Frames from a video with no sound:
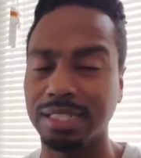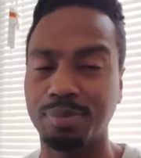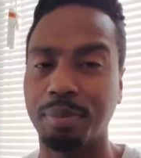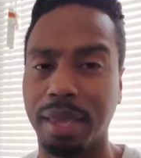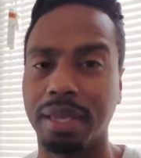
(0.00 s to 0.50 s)

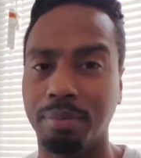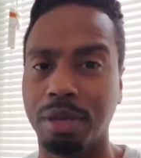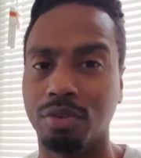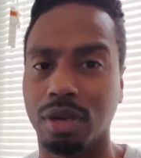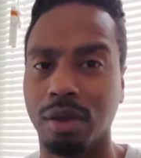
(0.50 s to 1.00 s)
been making a
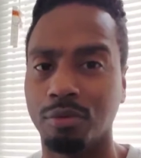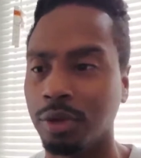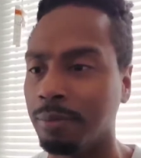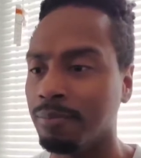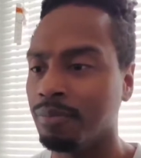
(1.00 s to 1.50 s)
big
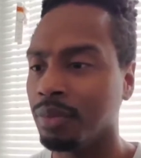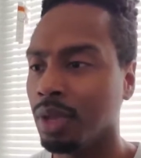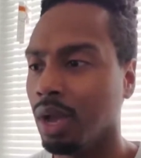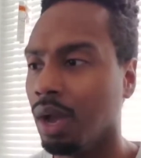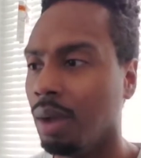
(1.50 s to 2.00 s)
recovery.
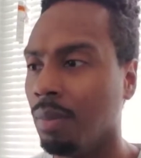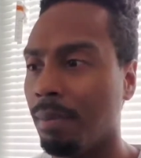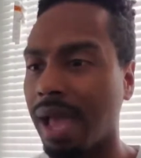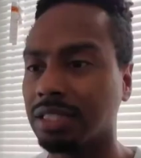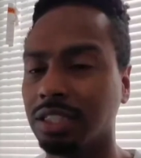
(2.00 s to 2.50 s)
I'm
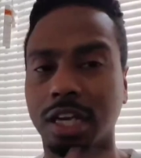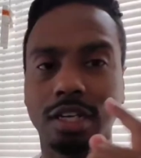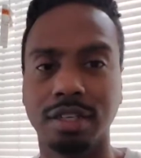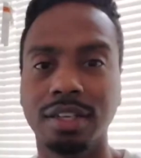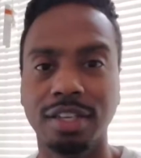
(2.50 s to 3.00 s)
actually
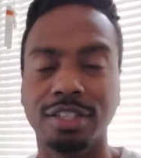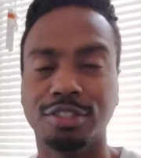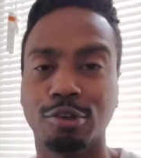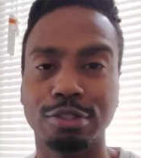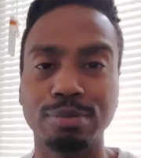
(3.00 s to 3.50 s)
gonna
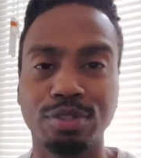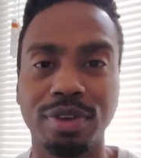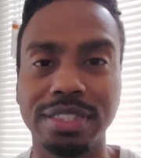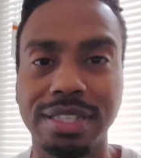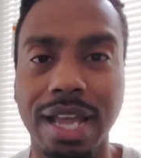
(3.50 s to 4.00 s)
show some
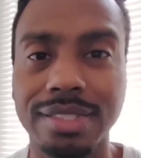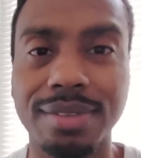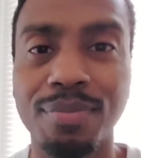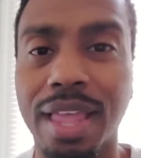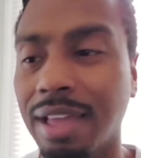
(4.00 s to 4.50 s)
screenshots.
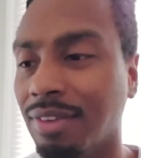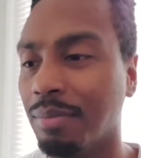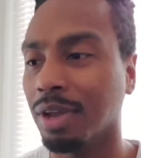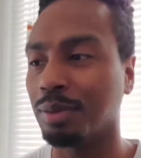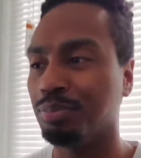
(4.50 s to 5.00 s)
I've got
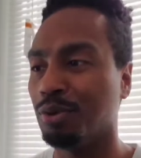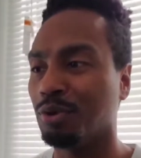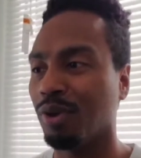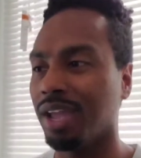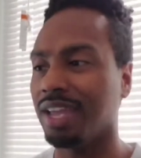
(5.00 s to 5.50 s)
my computer
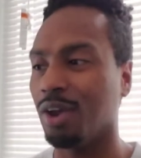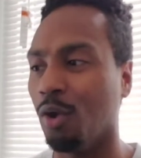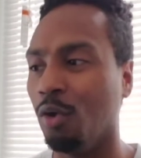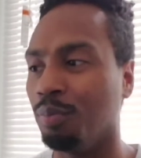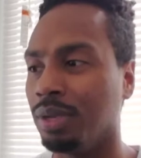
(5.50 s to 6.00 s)
right here
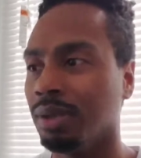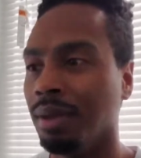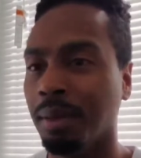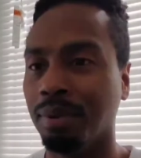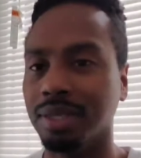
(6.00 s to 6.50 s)
open,
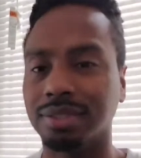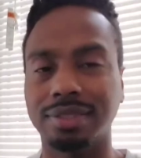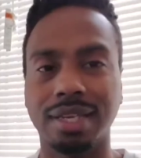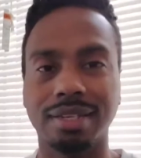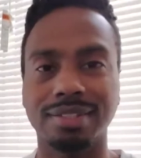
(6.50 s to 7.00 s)
but
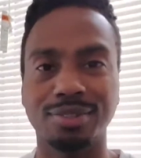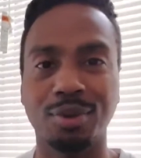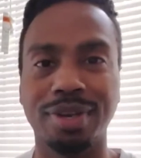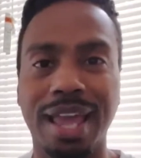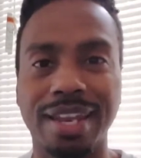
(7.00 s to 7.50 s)
instead of
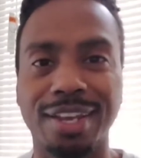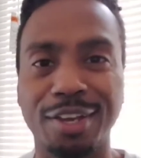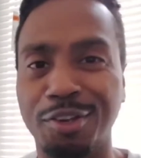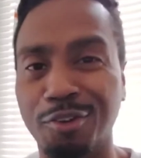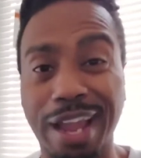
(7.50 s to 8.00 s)
doing
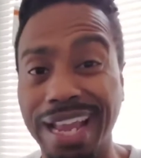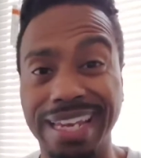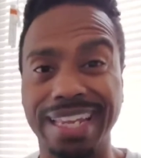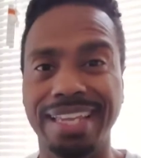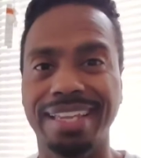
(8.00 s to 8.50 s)
that
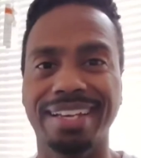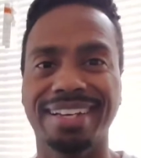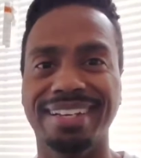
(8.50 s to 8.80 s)
grainy